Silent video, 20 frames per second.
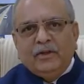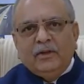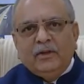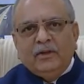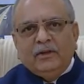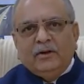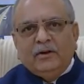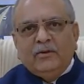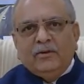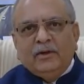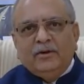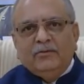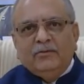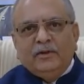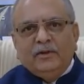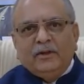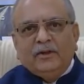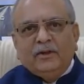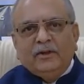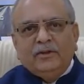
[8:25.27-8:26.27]
Now,
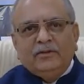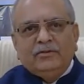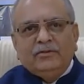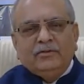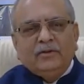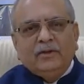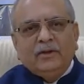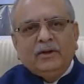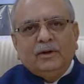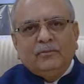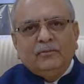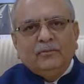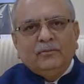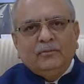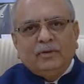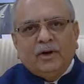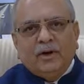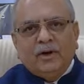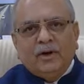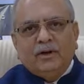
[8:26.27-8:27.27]
given this
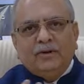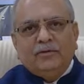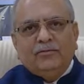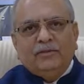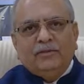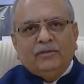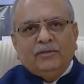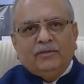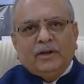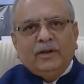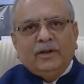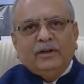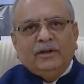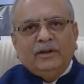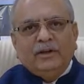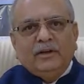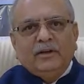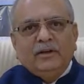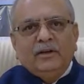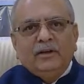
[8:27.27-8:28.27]
kind of a
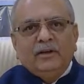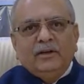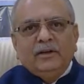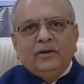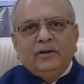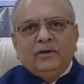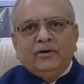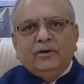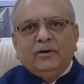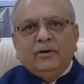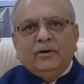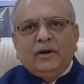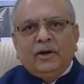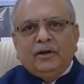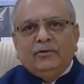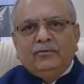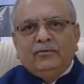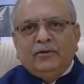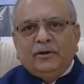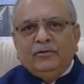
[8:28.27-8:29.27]
psyche,
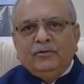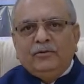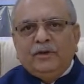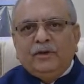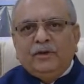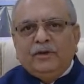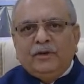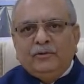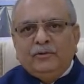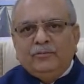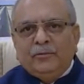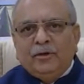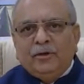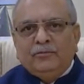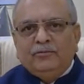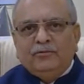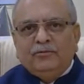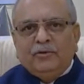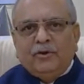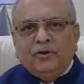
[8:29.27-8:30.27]
and when we teamed
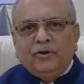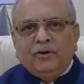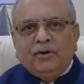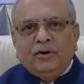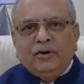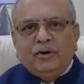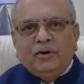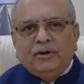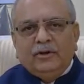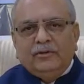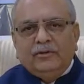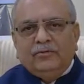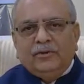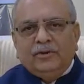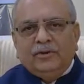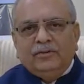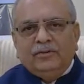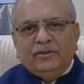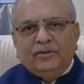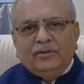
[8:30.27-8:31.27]
up for with
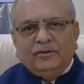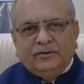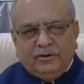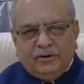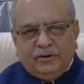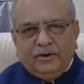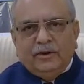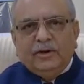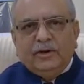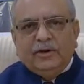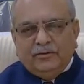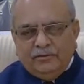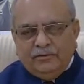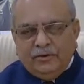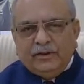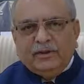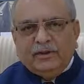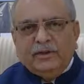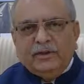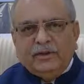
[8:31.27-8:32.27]

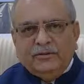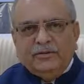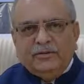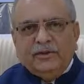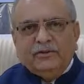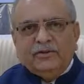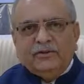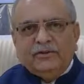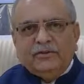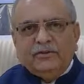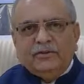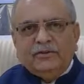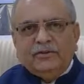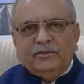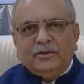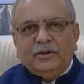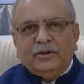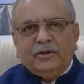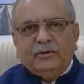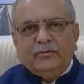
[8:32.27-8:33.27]
the Defense Research
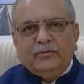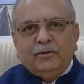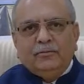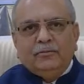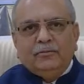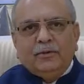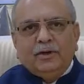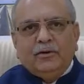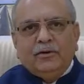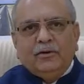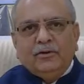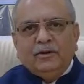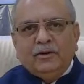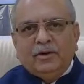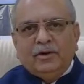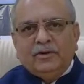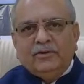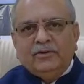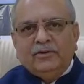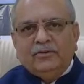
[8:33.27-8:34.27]
and Development
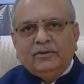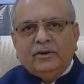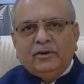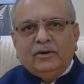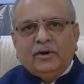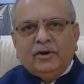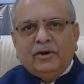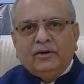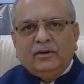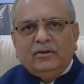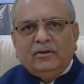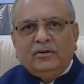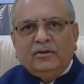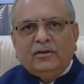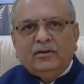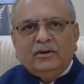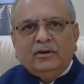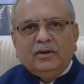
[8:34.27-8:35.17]
Organization under Dr.